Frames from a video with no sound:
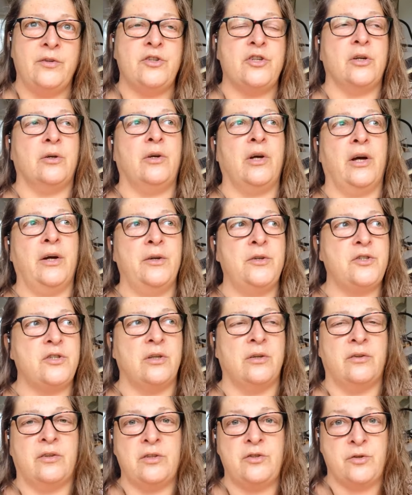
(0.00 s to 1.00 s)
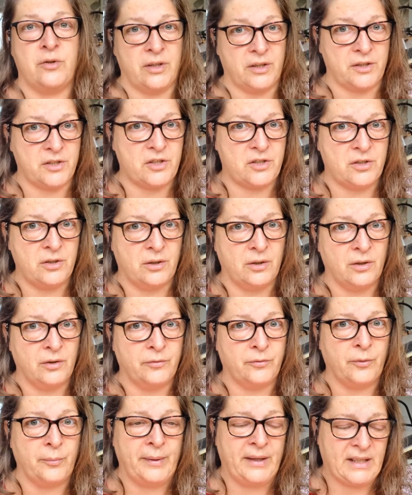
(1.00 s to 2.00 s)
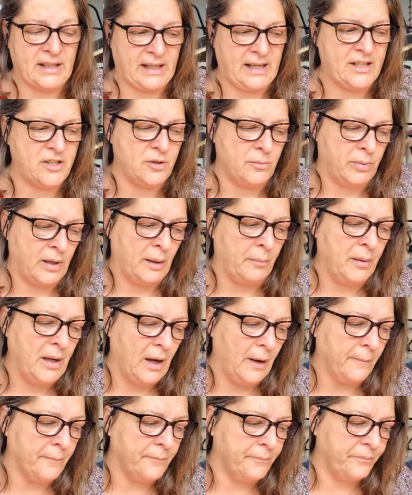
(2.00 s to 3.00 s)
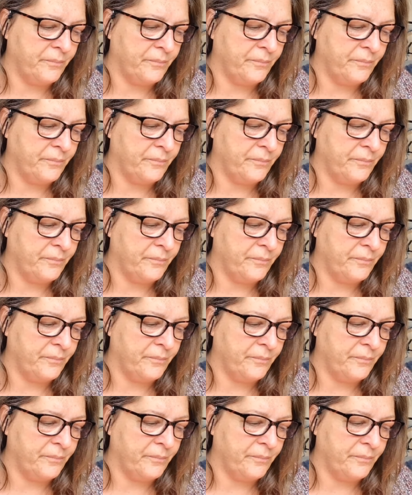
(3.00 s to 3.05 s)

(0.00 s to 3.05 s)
to go to the drugstore for medication, blah, blah.